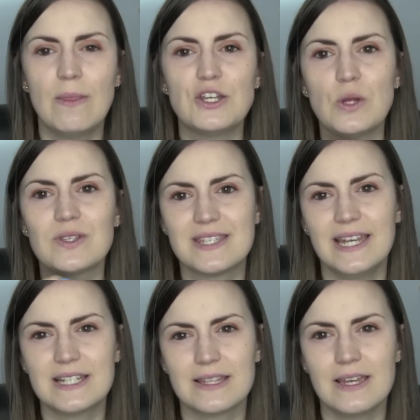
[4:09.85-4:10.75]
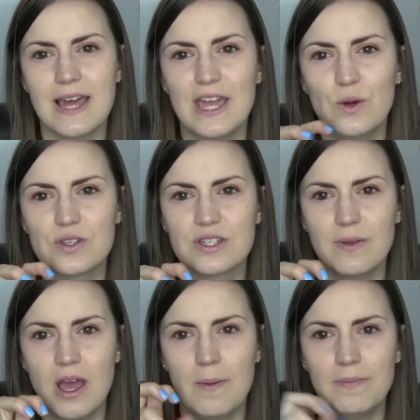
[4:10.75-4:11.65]
They don't stick to the nails,
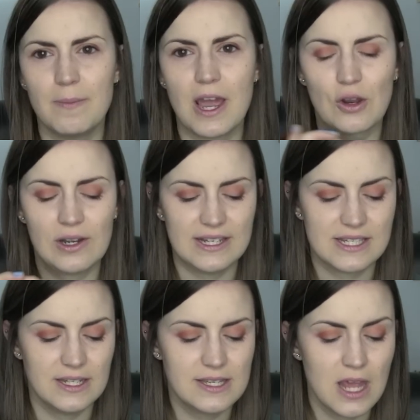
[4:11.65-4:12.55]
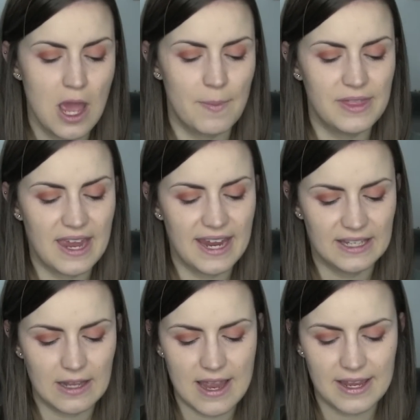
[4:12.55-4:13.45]
the micro glitters, but they're
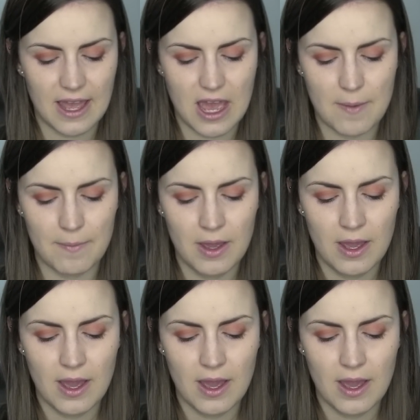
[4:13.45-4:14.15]
in like a